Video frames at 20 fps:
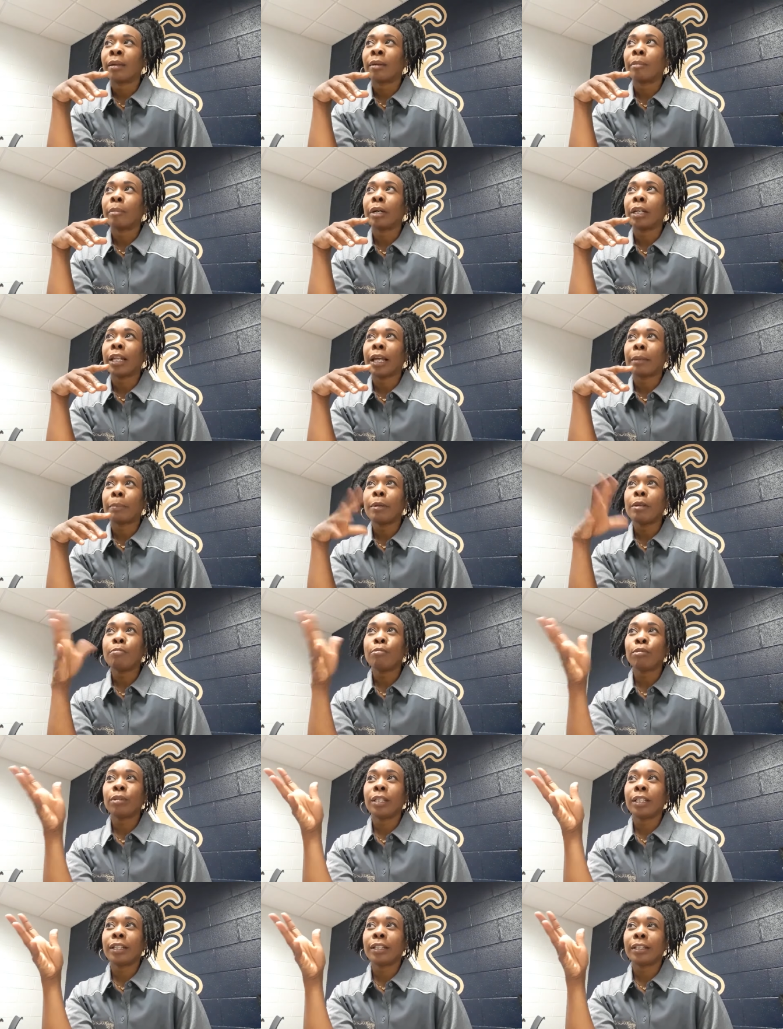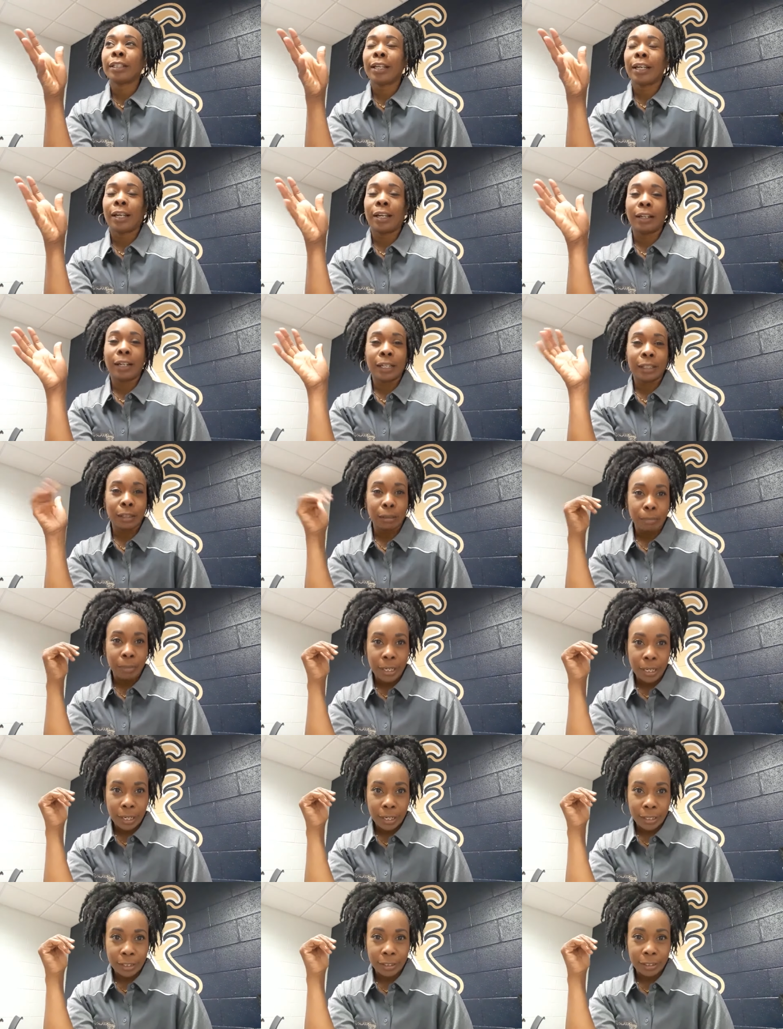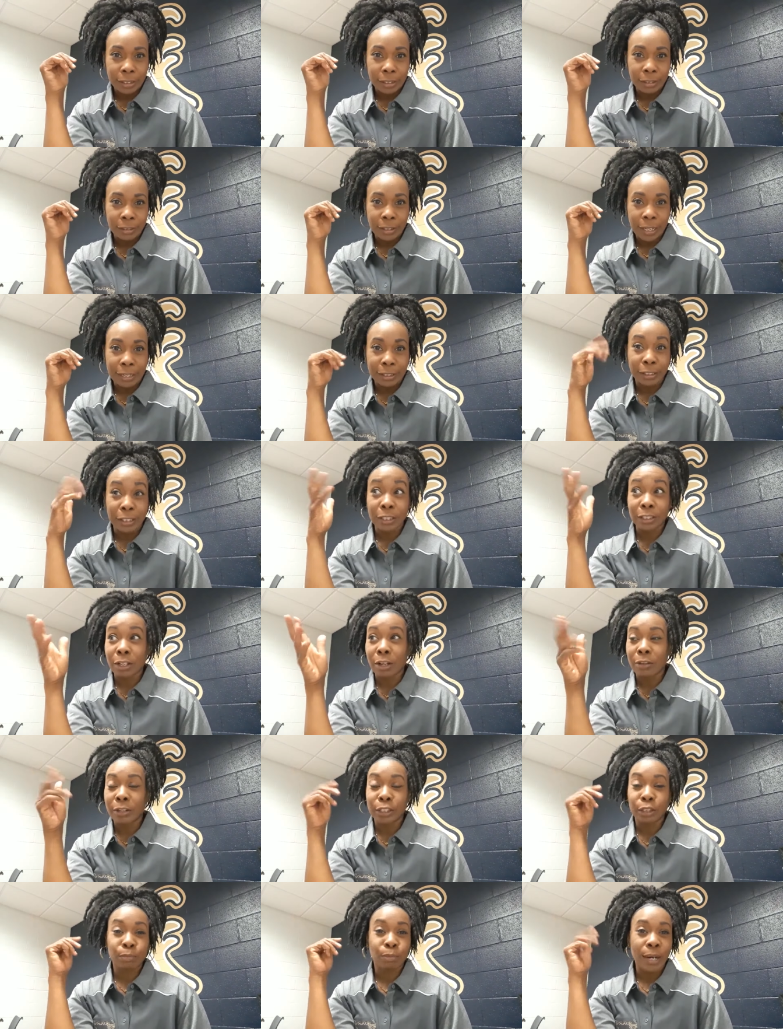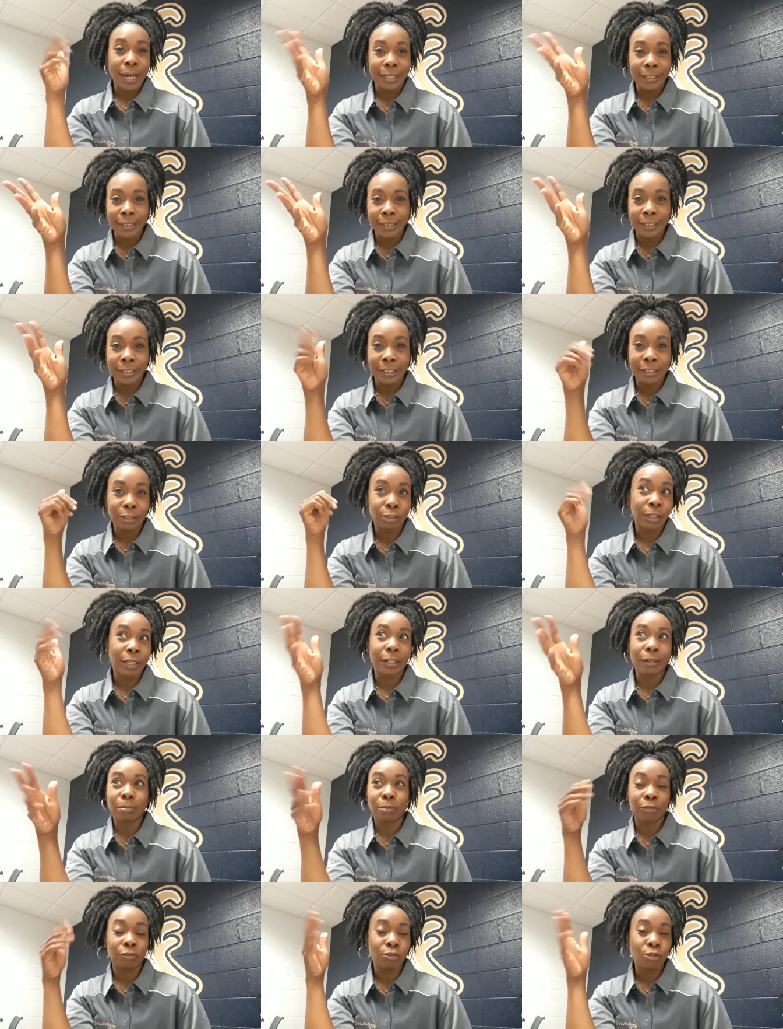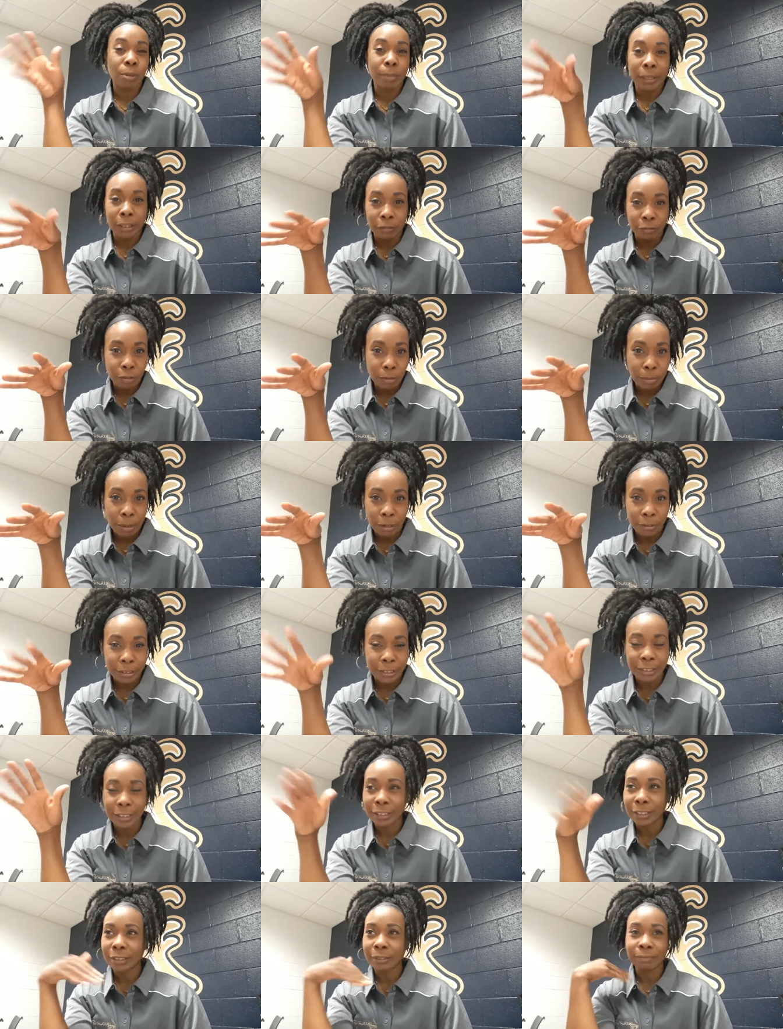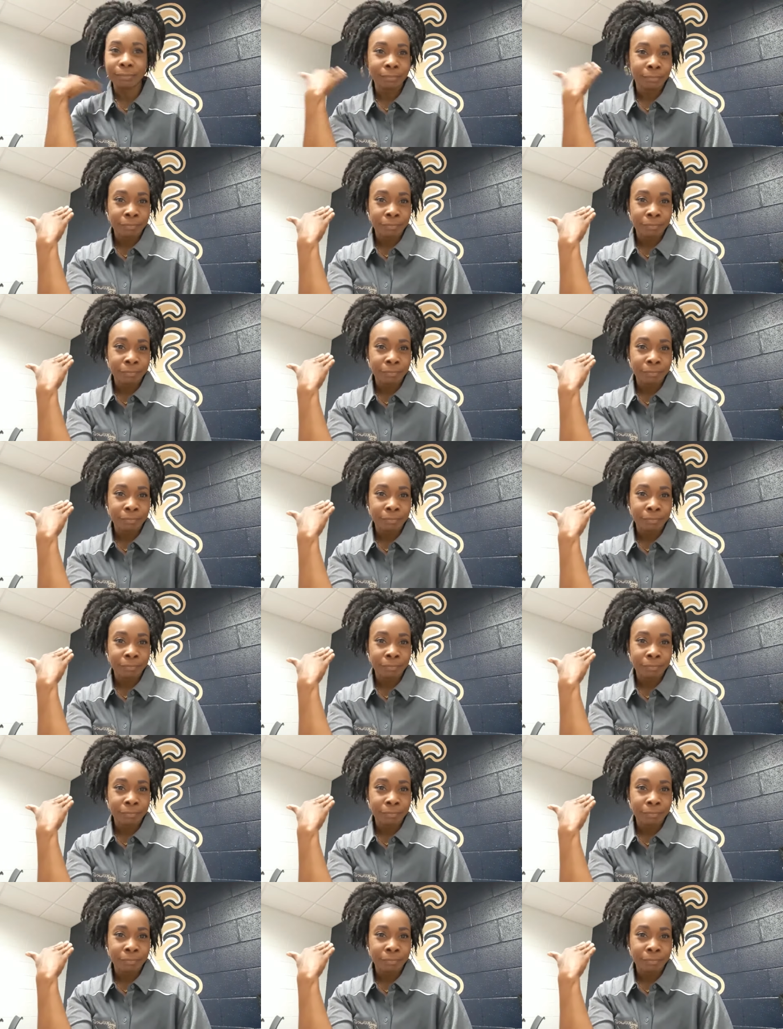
but like people think that like the band like does all this practicing so they can perform at the football team